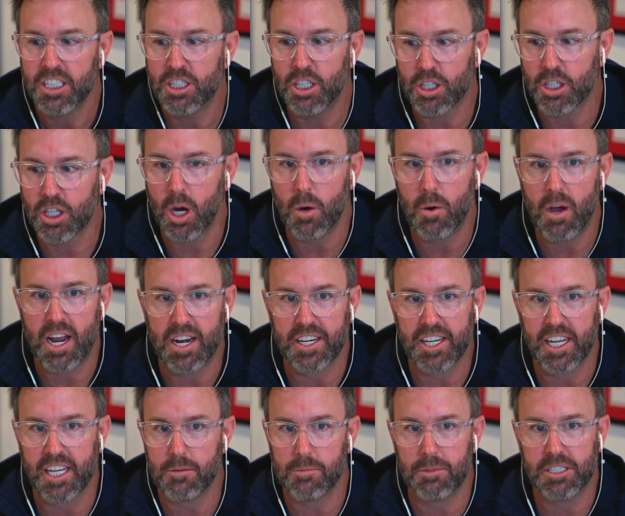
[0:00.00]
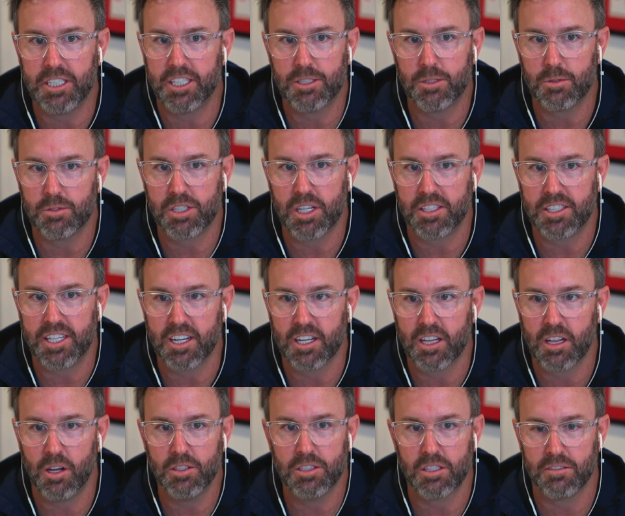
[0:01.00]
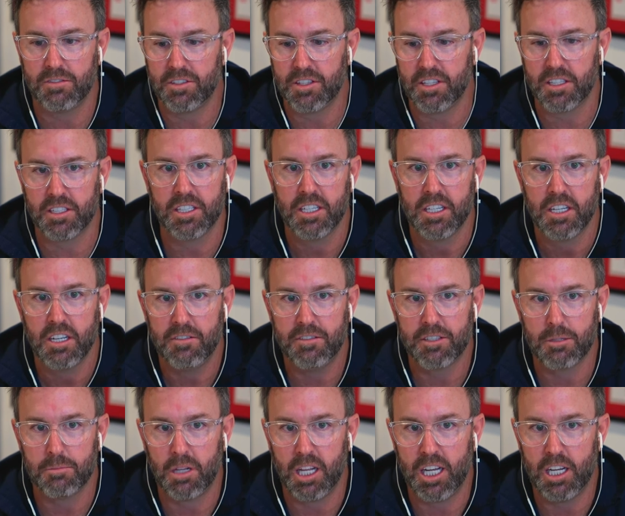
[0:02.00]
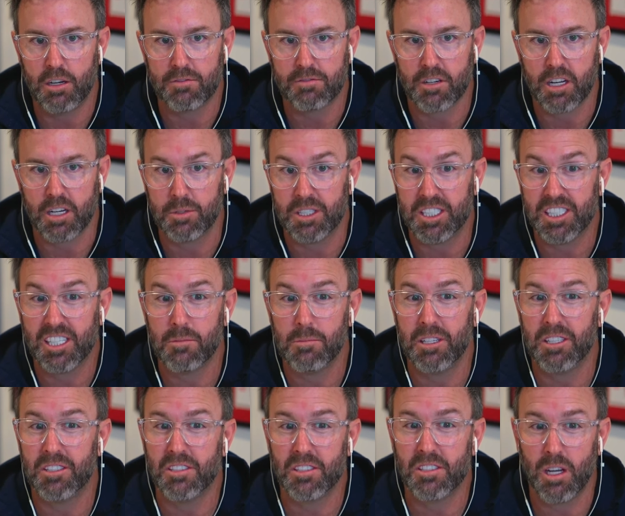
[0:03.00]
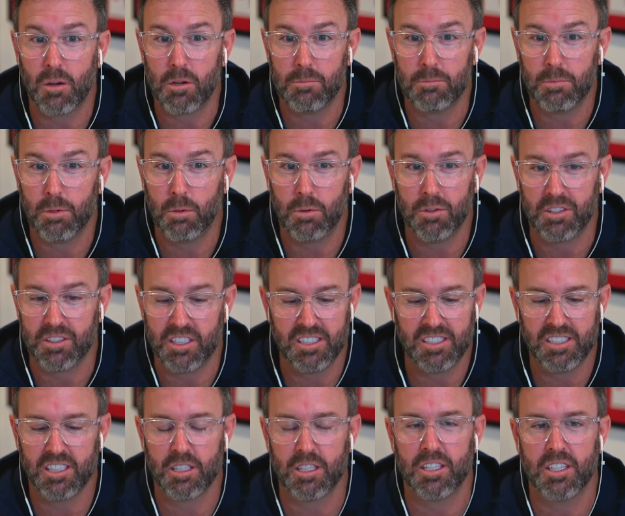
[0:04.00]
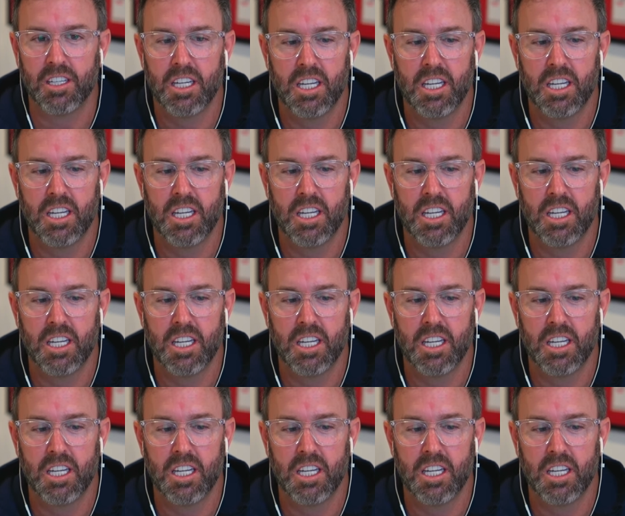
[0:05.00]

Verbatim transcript: to go out and get a potential shutdown closer for the for the playoff run, which can be so important. You see that